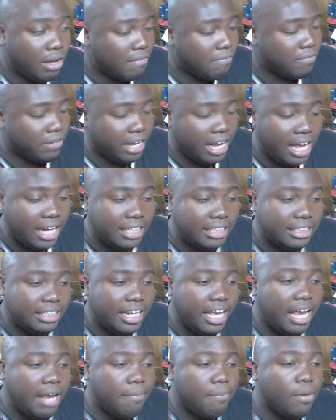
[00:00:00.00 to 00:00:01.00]
I forgot his
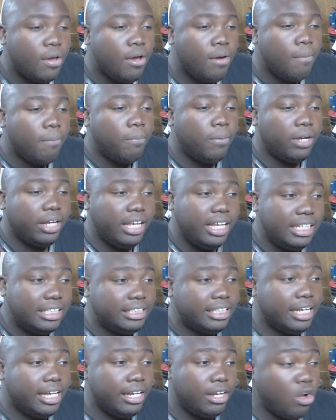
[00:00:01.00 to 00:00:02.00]
name, but he
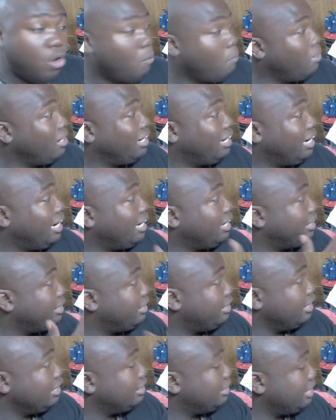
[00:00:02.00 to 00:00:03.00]
said, "Oh my God,
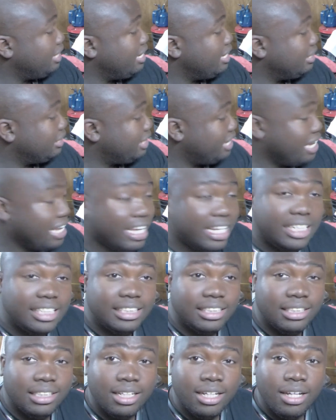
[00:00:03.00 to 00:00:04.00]
this is
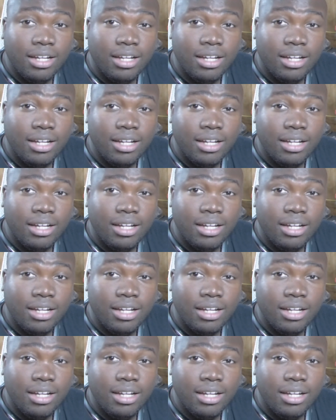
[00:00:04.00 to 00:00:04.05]
his